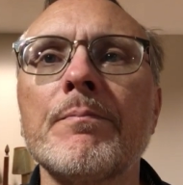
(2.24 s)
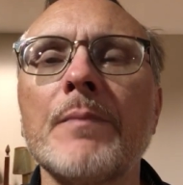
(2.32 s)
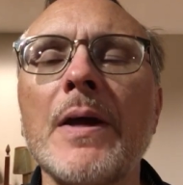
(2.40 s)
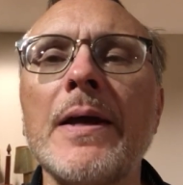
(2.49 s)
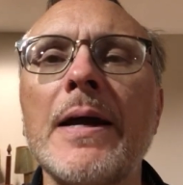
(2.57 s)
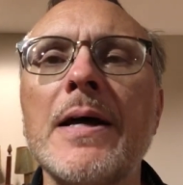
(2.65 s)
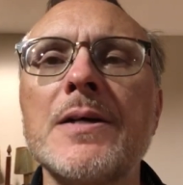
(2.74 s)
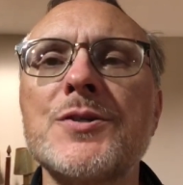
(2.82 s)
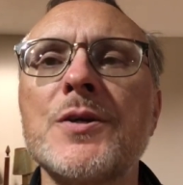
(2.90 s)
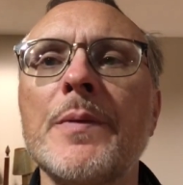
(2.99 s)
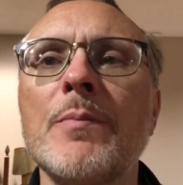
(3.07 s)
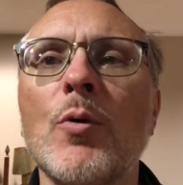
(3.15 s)
Hey guys,
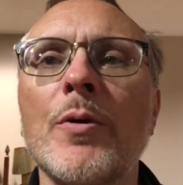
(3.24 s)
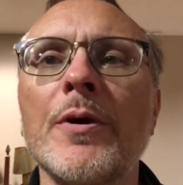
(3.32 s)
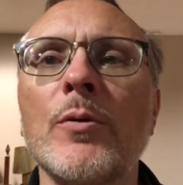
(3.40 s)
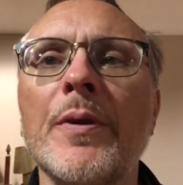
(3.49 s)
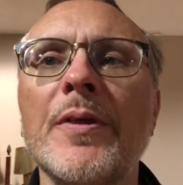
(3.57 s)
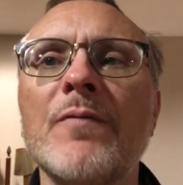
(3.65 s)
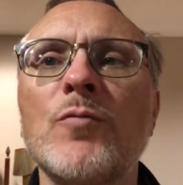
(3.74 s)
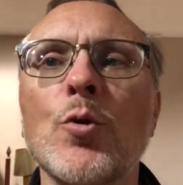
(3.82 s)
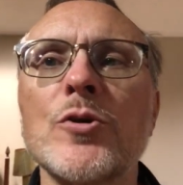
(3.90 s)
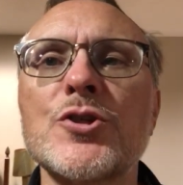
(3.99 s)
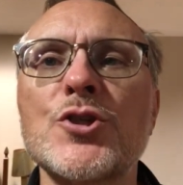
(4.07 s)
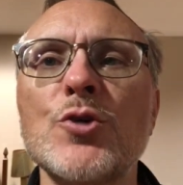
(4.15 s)
Jimmy Moore here with you
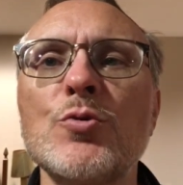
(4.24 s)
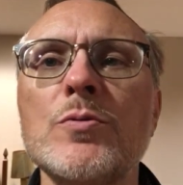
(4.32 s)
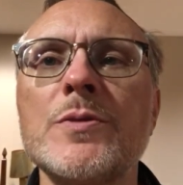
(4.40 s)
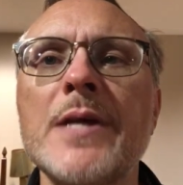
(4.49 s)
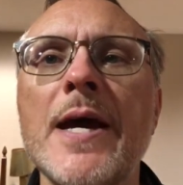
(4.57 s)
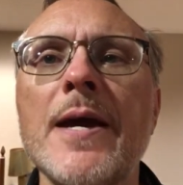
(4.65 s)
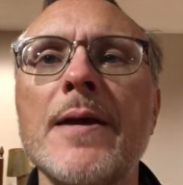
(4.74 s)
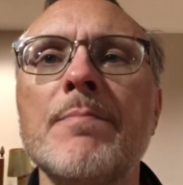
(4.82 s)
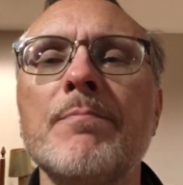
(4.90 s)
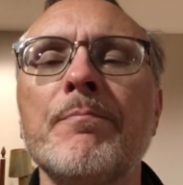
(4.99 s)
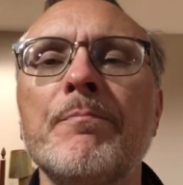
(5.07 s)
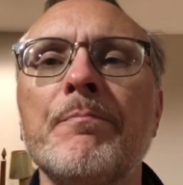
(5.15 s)
for Tuesday.
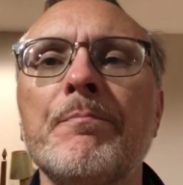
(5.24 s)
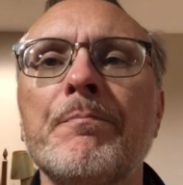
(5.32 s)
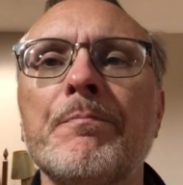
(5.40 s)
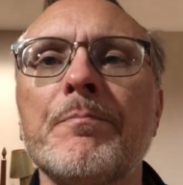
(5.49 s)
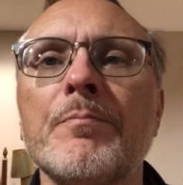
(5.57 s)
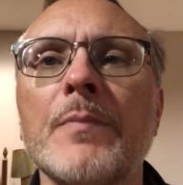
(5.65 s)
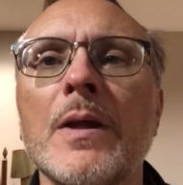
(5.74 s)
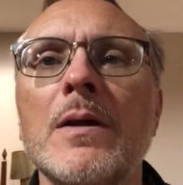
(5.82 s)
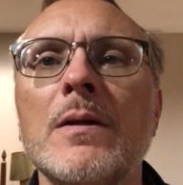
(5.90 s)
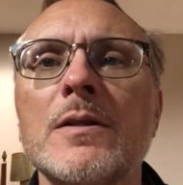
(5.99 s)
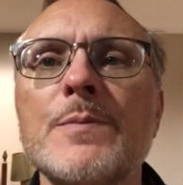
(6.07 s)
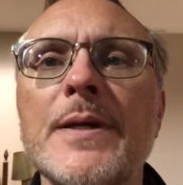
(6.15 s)

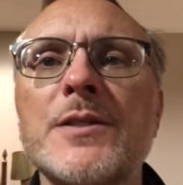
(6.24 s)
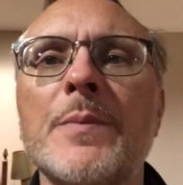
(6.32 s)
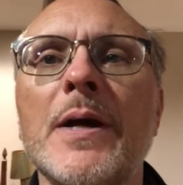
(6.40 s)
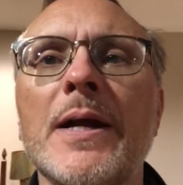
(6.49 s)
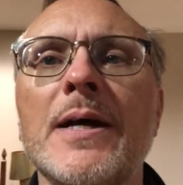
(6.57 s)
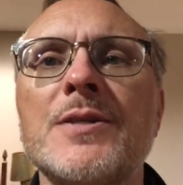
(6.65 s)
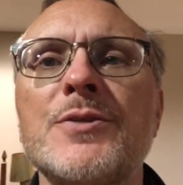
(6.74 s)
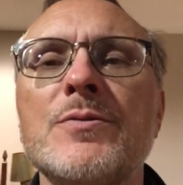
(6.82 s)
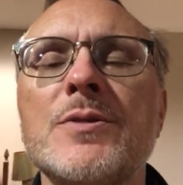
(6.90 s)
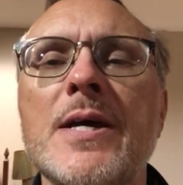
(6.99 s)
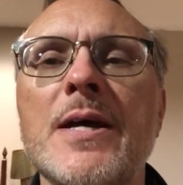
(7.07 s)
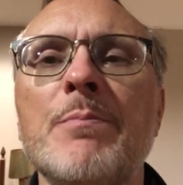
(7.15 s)
Let's make some money on
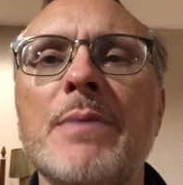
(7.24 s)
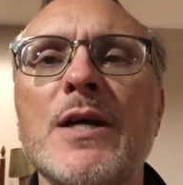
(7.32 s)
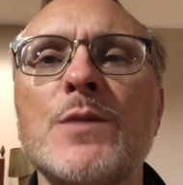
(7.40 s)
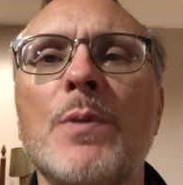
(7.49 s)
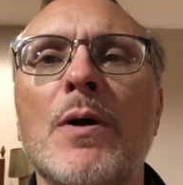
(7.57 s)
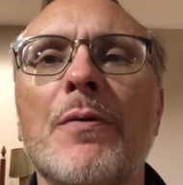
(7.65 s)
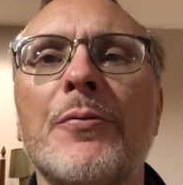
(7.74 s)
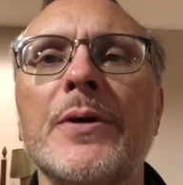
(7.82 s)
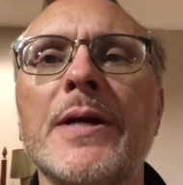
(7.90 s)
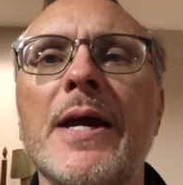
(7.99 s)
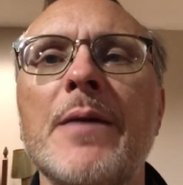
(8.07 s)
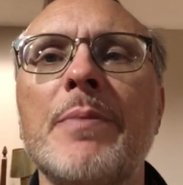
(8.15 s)
Tuesday in baseball.
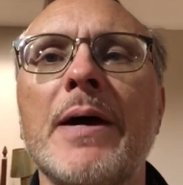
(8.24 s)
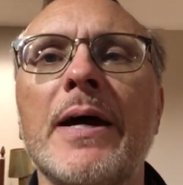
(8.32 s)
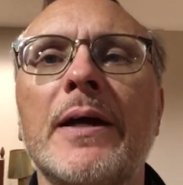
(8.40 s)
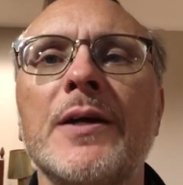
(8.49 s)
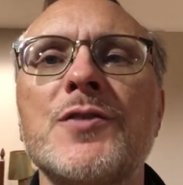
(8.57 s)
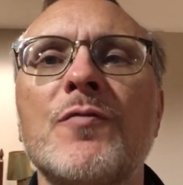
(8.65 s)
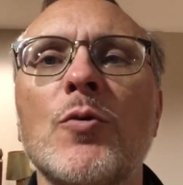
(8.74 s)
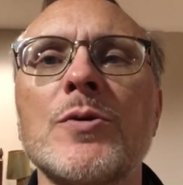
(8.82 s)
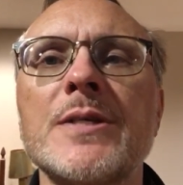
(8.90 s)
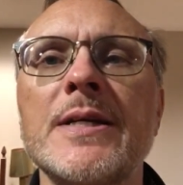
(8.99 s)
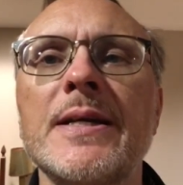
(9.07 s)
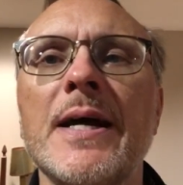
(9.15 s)
Three-game package,
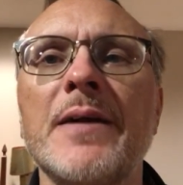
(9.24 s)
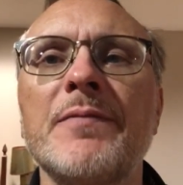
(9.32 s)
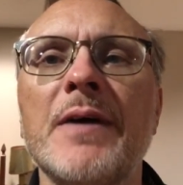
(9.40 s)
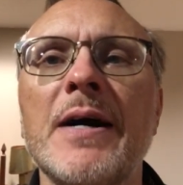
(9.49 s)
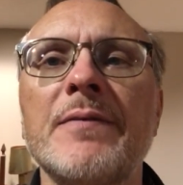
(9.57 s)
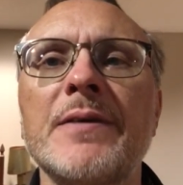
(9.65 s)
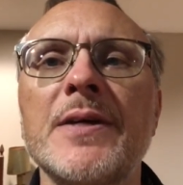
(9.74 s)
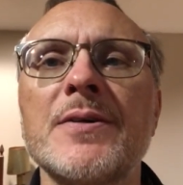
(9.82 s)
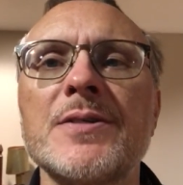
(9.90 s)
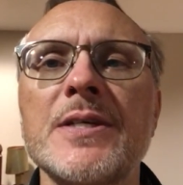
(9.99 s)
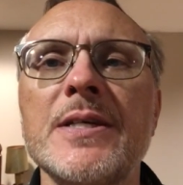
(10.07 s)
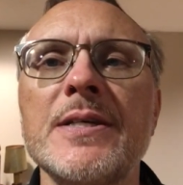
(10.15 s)
$14.95
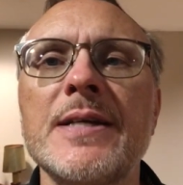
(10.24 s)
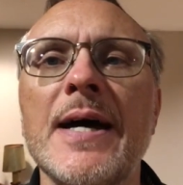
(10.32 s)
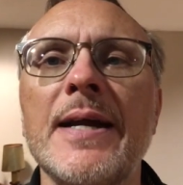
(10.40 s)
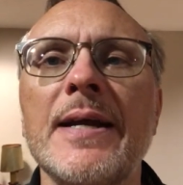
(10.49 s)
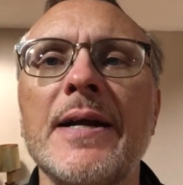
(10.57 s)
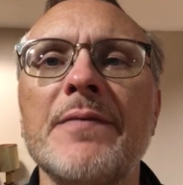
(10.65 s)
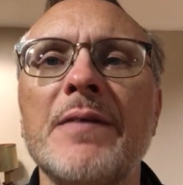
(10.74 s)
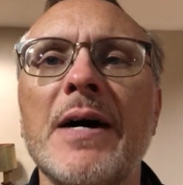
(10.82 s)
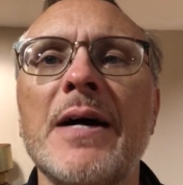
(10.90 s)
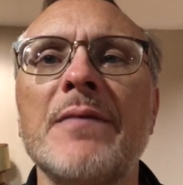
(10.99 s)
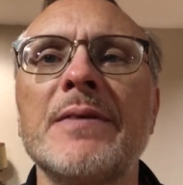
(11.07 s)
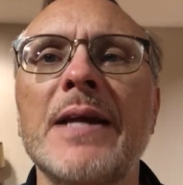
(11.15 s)
guaranteed,
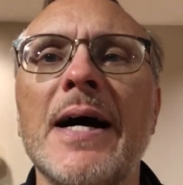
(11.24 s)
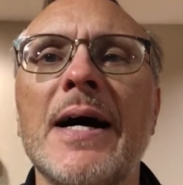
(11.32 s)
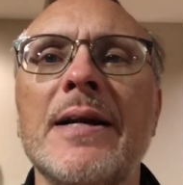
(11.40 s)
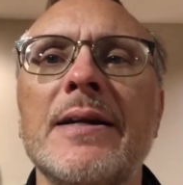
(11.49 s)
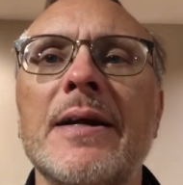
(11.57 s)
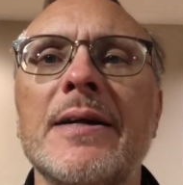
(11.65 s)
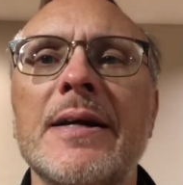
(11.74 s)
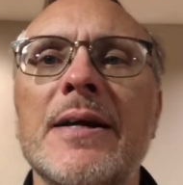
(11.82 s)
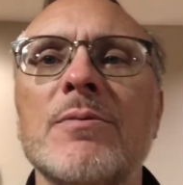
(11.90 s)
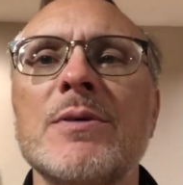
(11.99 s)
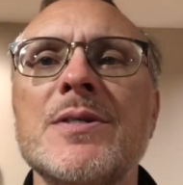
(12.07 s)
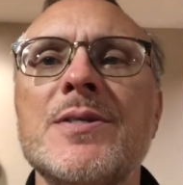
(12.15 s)
$9.95
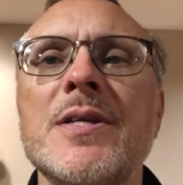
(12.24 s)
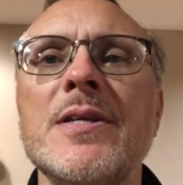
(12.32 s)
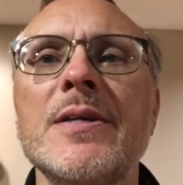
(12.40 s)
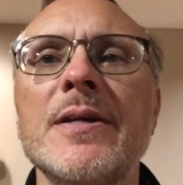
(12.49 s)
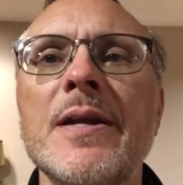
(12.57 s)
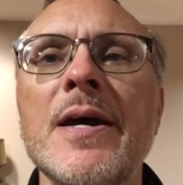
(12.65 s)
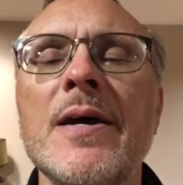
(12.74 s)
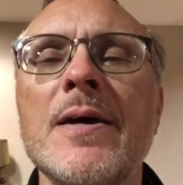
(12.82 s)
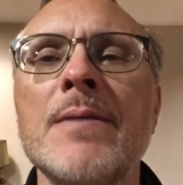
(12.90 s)
non-guaranteed.